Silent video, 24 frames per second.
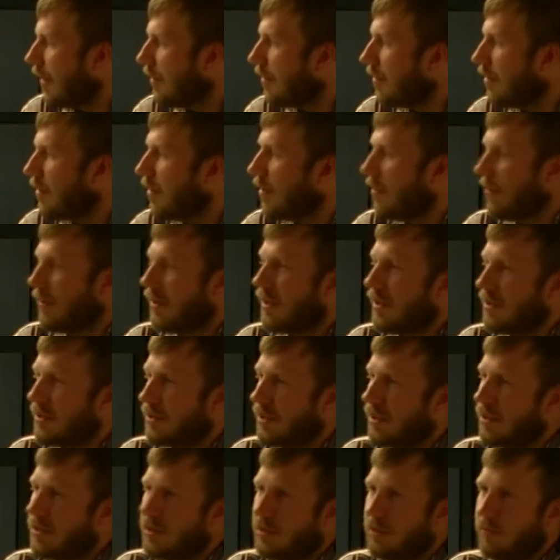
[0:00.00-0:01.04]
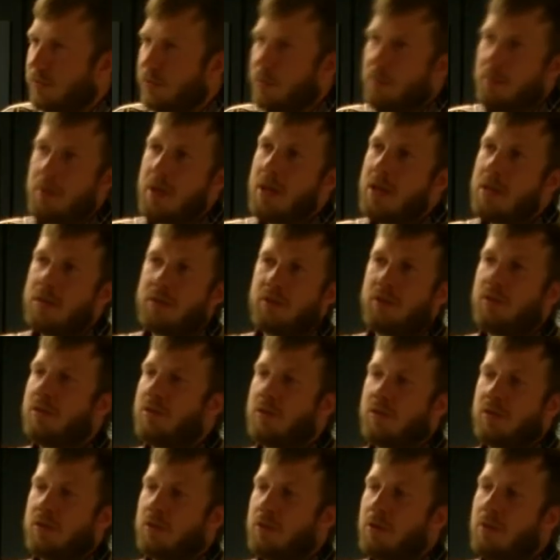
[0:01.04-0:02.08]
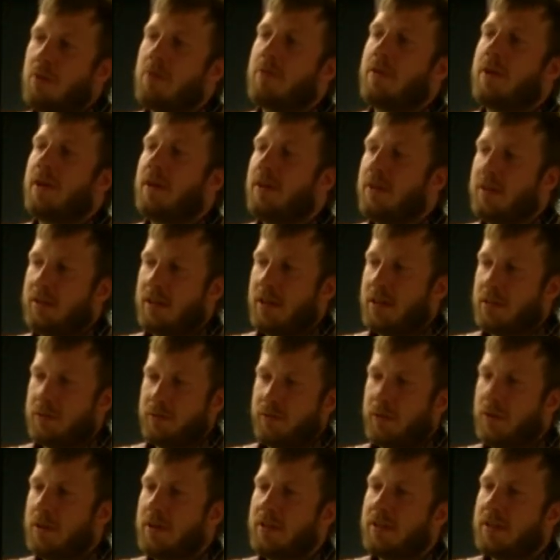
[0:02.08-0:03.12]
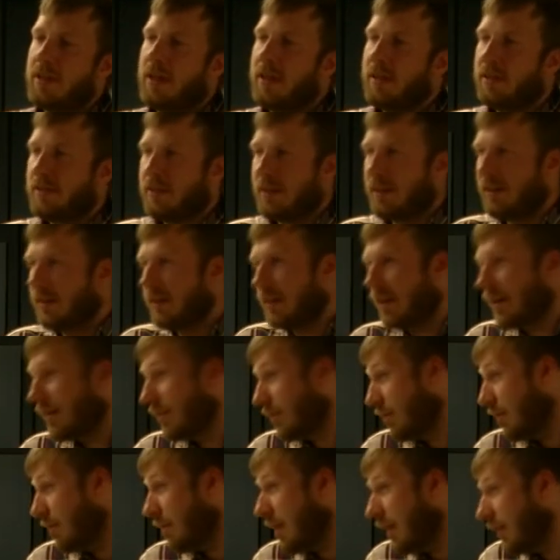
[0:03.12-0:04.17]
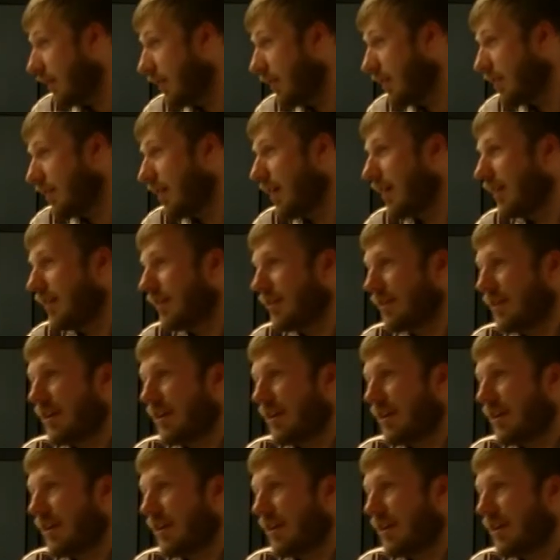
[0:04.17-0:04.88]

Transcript: don't know, it's for me it's just a story, and it has funny sides and it has dramatic sides,